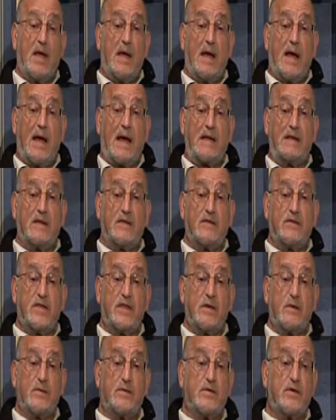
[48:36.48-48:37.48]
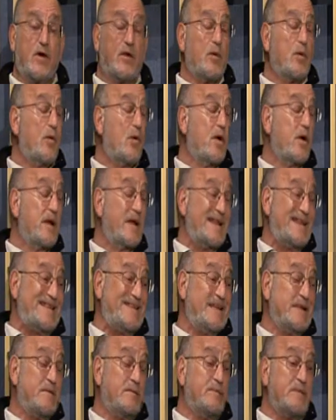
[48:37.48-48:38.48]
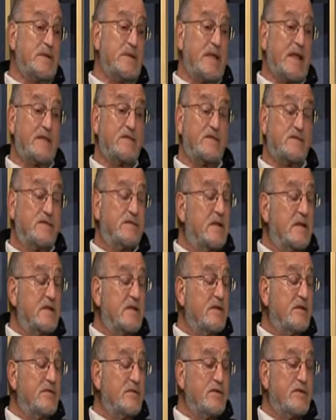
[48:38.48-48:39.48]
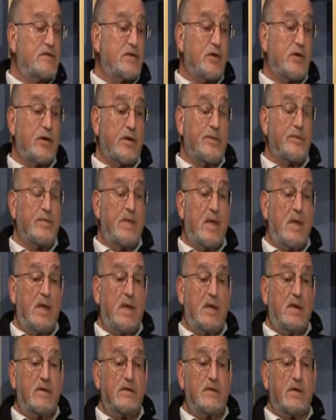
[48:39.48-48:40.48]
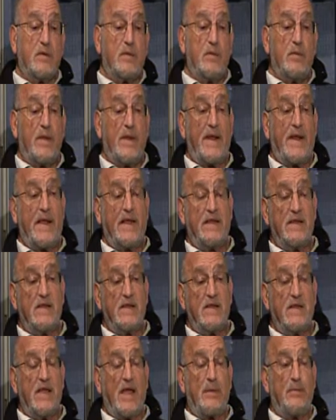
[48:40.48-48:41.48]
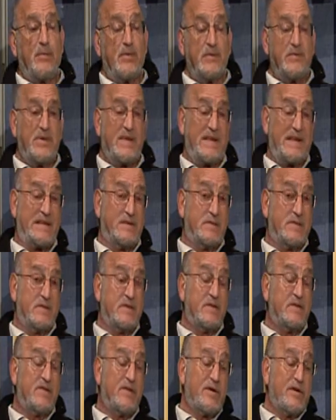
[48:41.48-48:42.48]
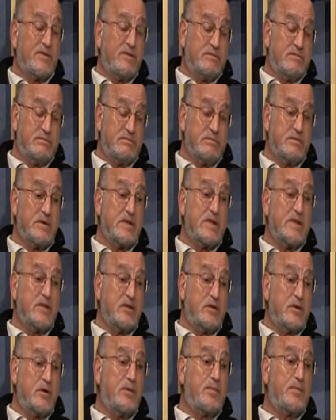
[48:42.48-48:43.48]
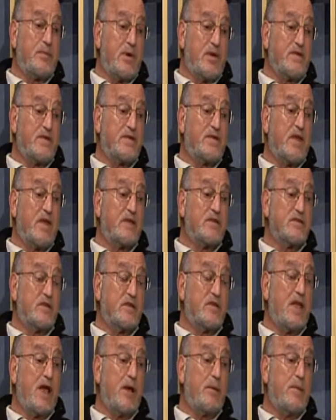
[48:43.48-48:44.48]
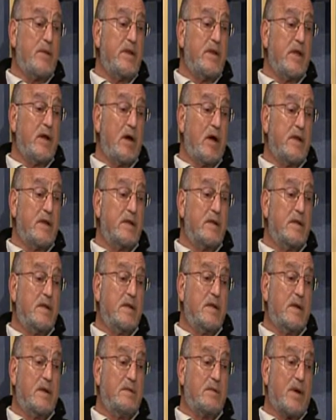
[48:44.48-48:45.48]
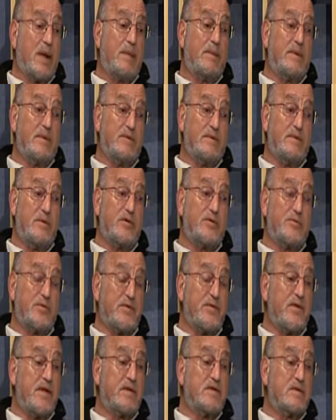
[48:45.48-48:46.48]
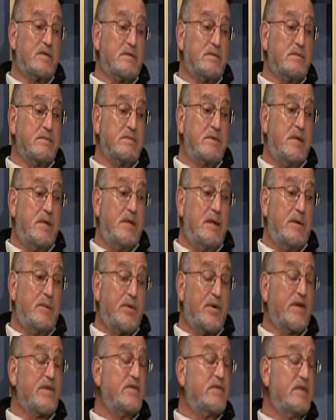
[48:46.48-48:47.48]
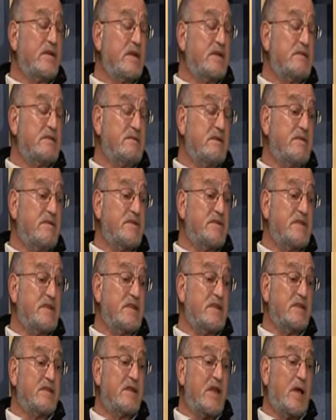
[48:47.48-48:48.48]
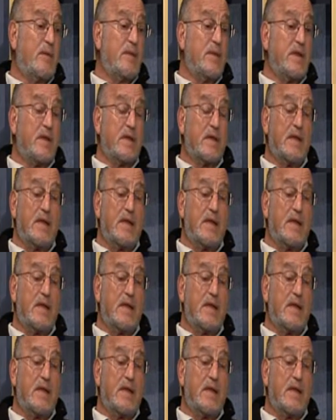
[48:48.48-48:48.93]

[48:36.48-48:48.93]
I didn't think it was going to work, and it didn't, but that's a different story. So we went ahead and did that. We did a really good presentation at town meeting on it, probably the most professional presentation I've ever seen at town meeting.